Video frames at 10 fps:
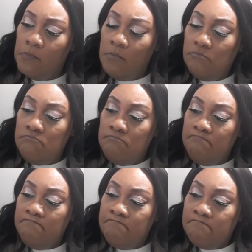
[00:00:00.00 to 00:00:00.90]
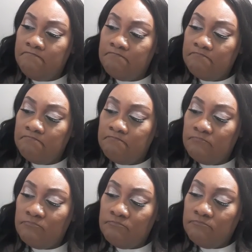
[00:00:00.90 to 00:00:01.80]

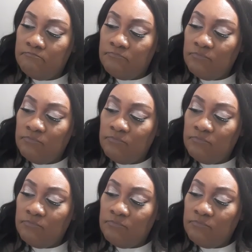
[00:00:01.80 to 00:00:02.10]
(no one is talking)